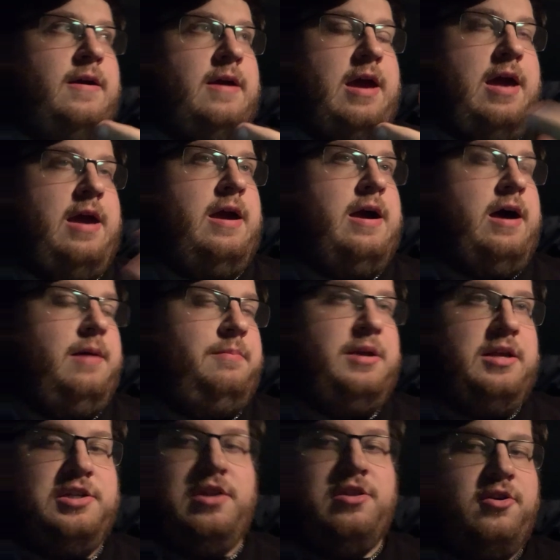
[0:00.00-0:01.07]
a
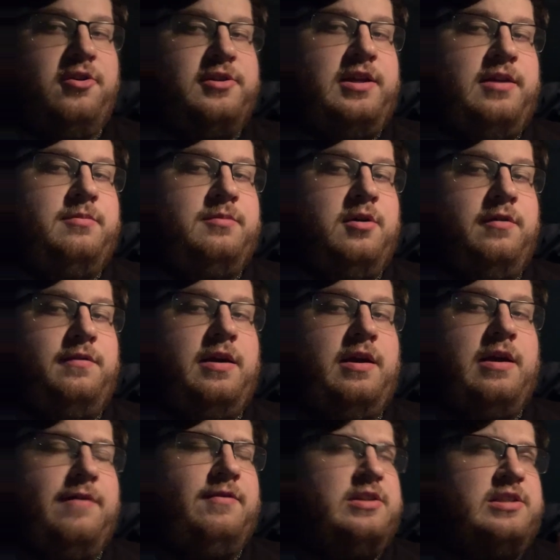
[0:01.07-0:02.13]
PG-13
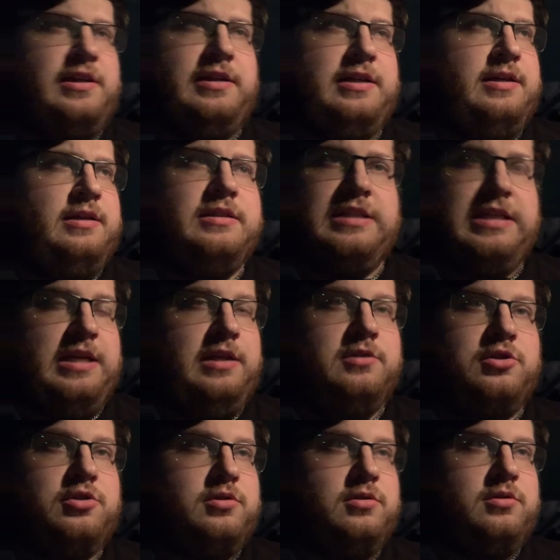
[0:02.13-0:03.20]
movie if it's like a
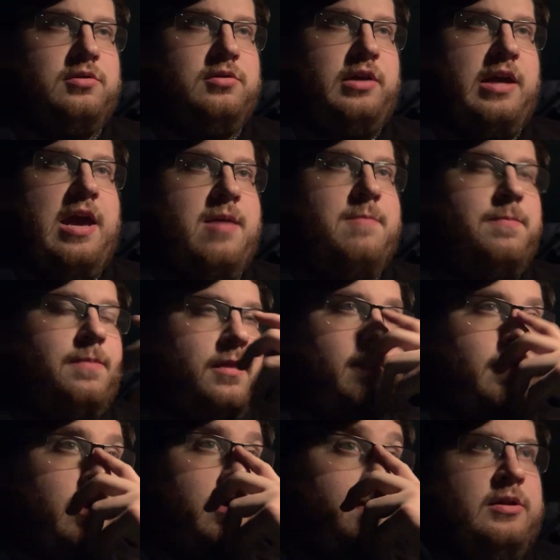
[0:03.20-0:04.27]
teens game.
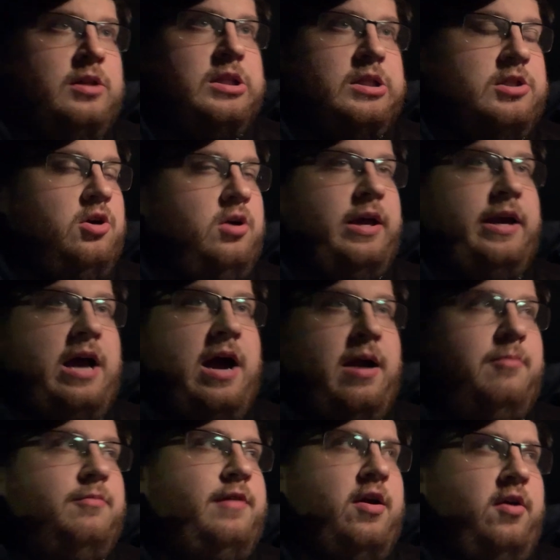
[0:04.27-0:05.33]
Mm-hmm. So like
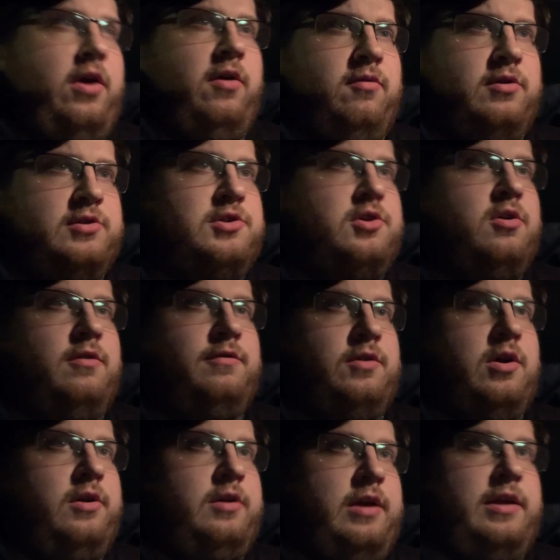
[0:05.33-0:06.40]
I'm very reserved
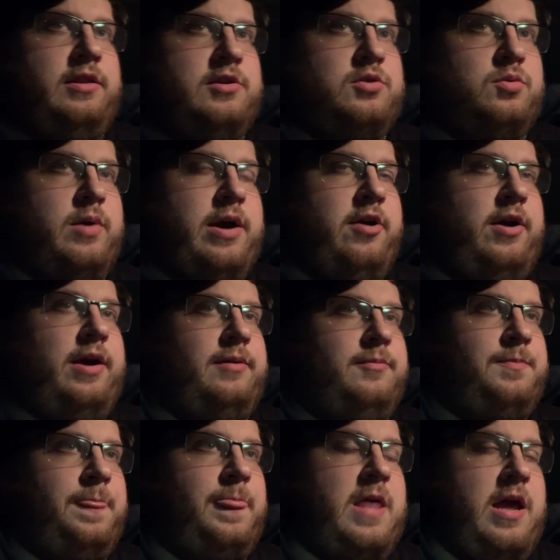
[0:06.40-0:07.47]
on like the swearing.
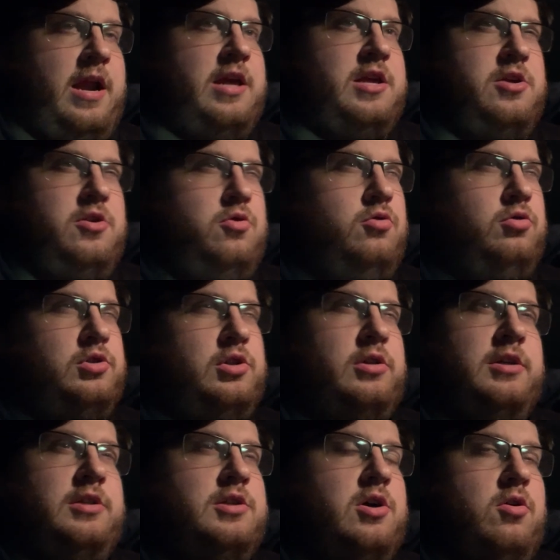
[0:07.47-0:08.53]
Mm-hmm. And I
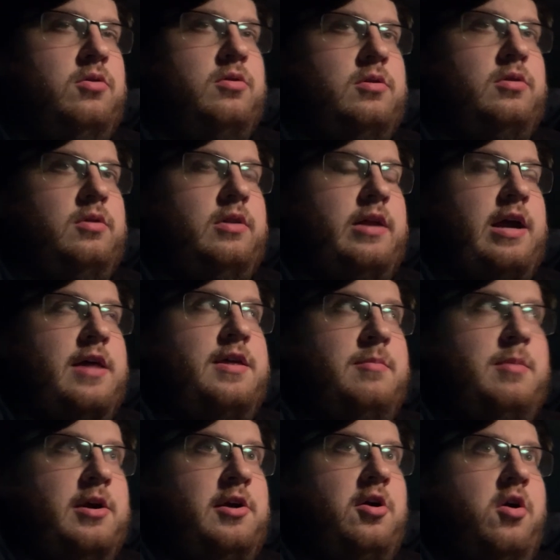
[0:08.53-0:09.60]
usually don't like, I
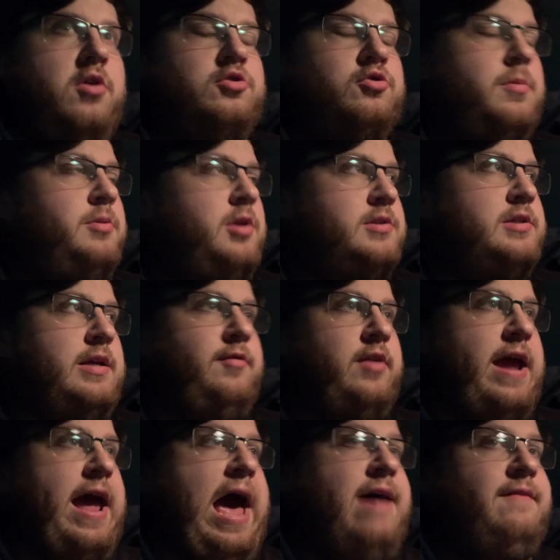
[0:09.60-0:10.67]
think my current script doesn't
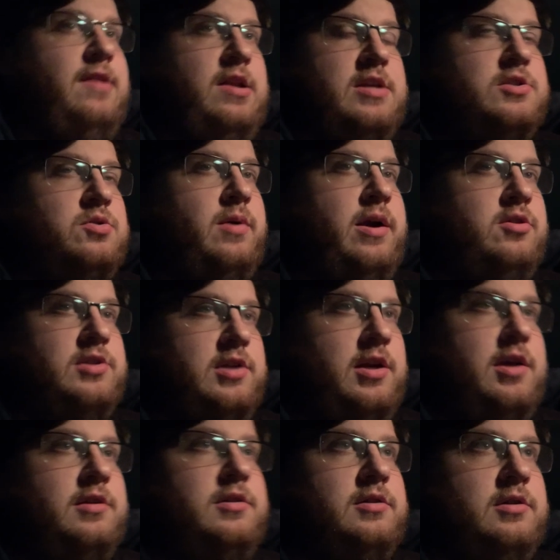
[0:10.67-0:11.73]
even have any swears in
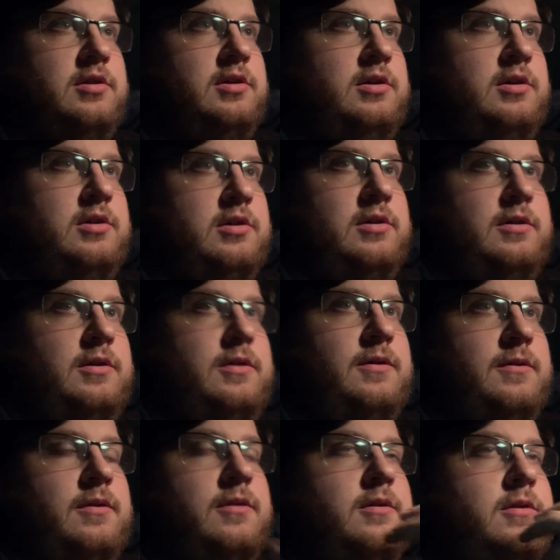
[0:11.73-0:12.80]
it.
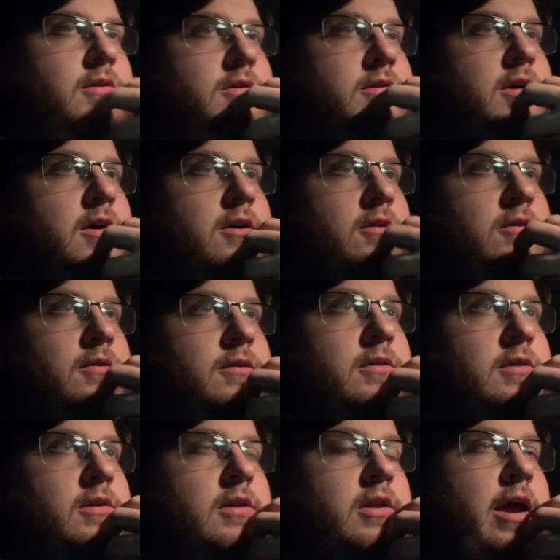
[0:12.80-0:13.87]
Mm-hmm. So
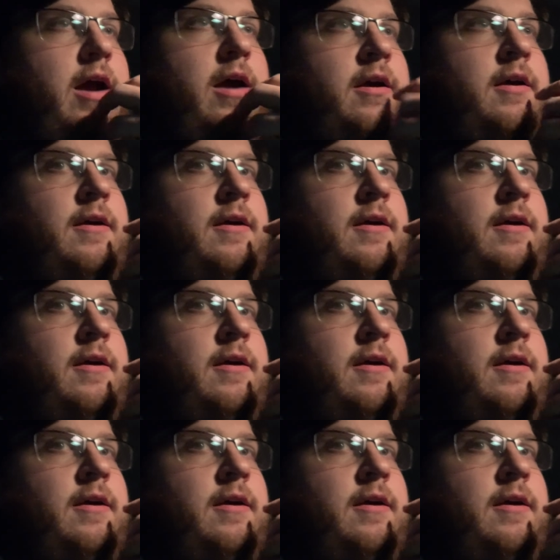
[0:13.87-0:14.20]
yeah,